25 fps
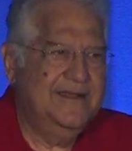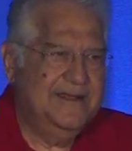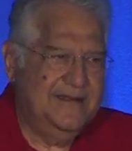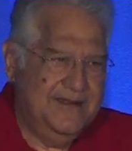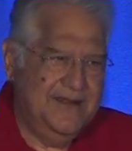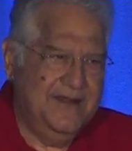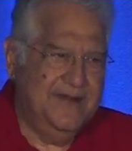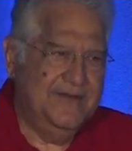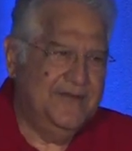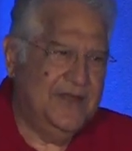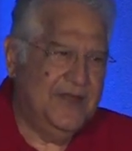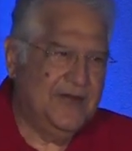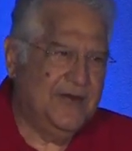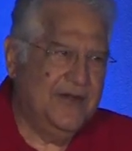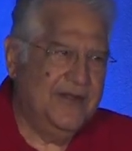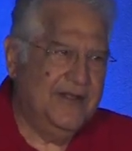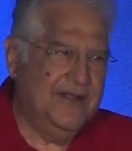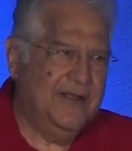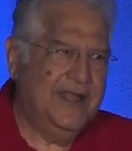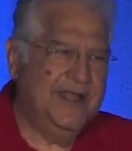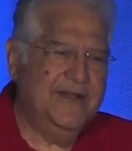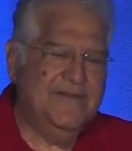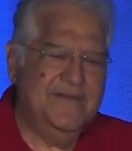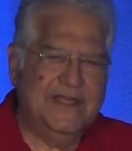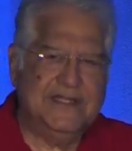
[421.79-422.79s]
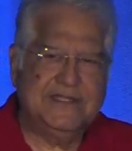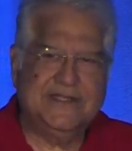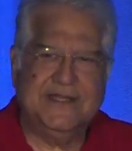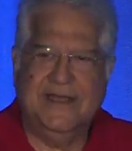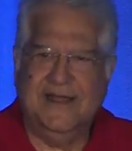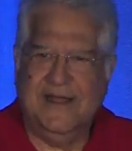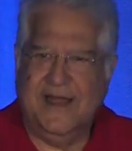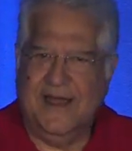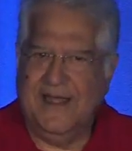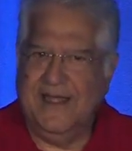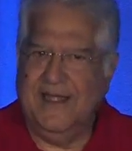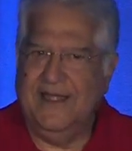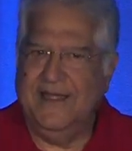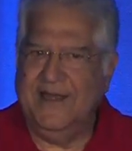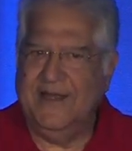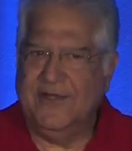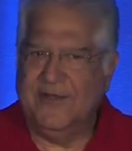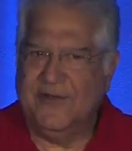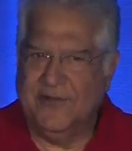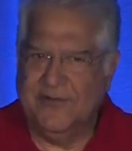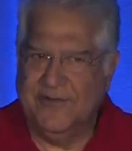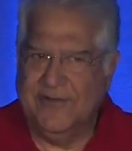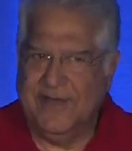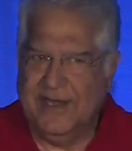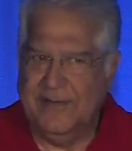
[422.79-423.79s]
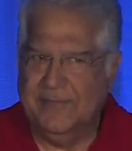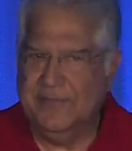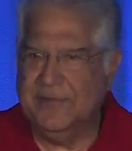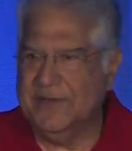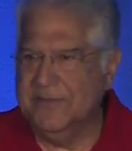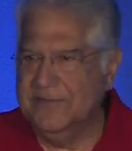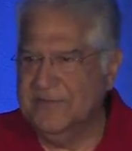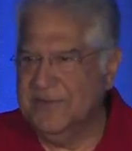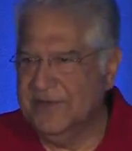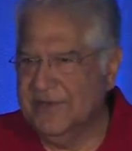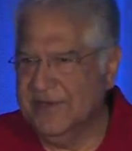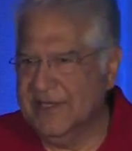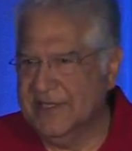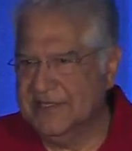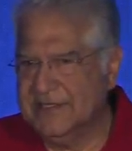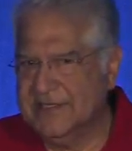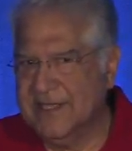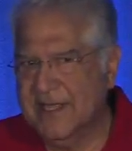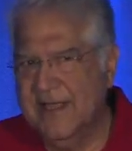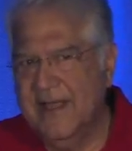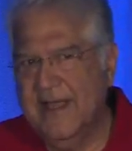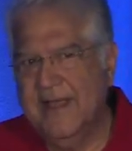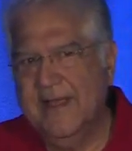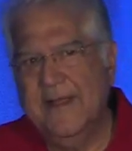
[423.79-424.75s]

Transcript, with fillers: you know, we got to invest in R&D to develop computers.